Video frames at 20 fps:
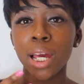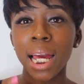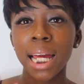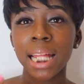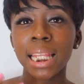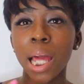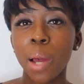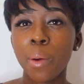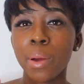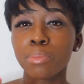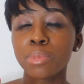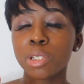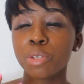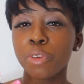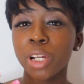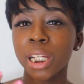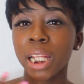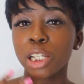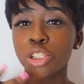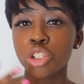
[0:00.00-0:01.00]
allow him to
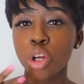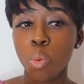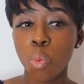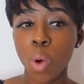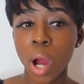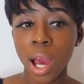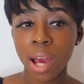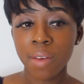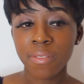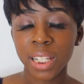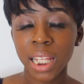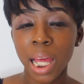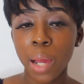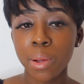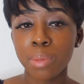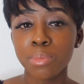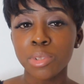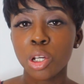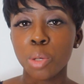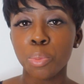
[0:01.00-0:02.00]
realize your worth, allow
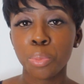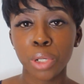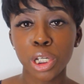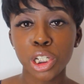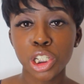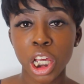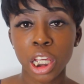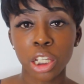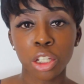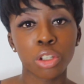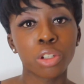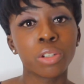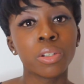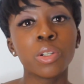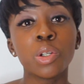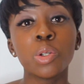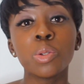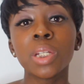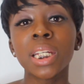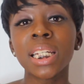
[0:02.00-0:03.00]
him to appreciate you.
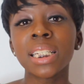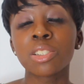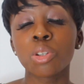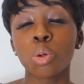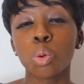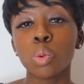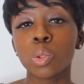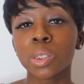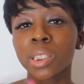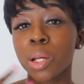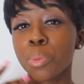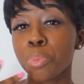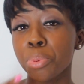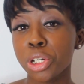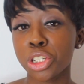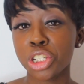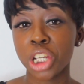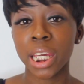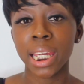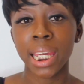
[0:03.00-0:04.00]
You need to also
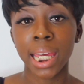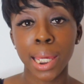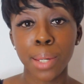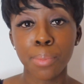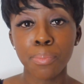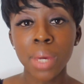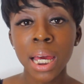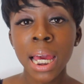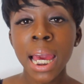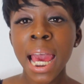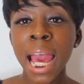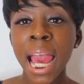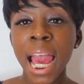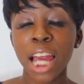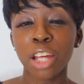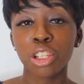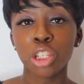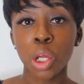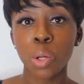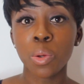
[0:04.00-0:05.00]
appreciate him
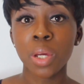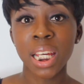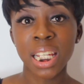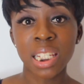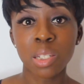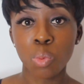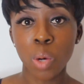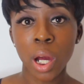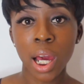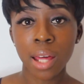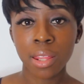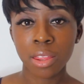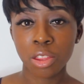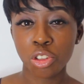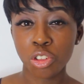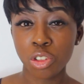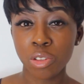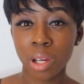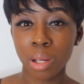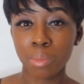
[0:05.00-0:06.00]
and know his worth.
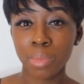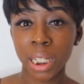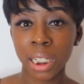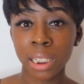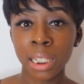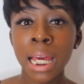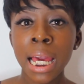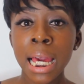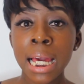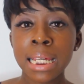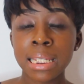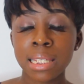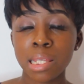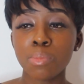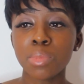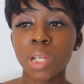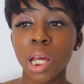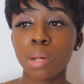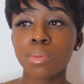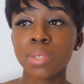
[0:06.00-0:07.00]
You know what I mean?
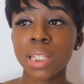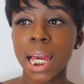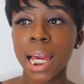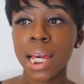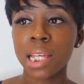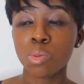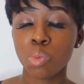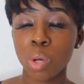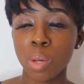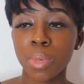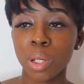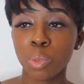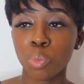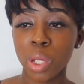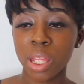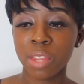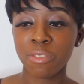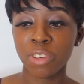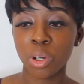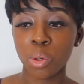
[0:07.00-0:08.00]
Sometimes as women
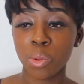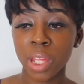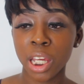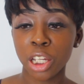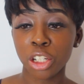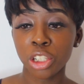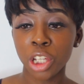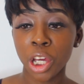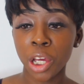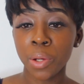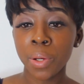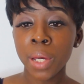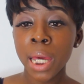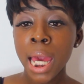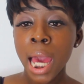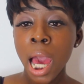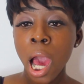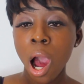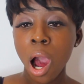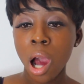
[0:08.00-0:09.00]
we feel that,
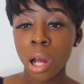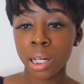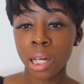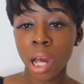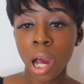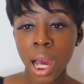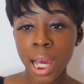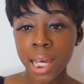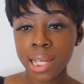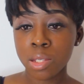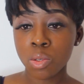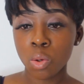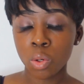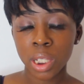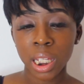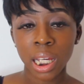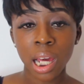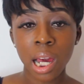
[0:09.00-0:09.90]
our guys or the